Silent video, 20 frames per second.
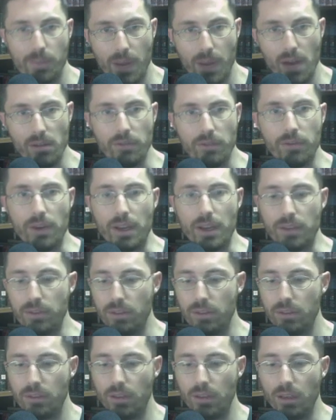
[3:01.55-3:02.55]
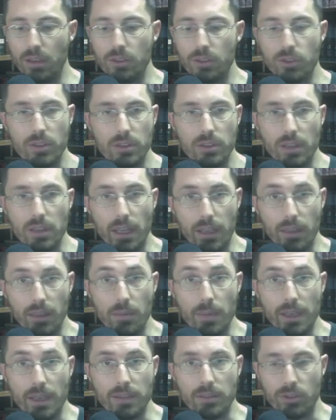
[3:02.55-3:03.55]
it's a paraphrase, just like
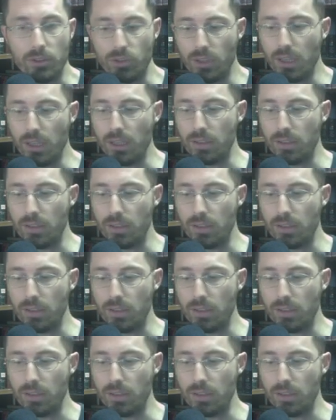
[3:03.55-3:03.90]
the Message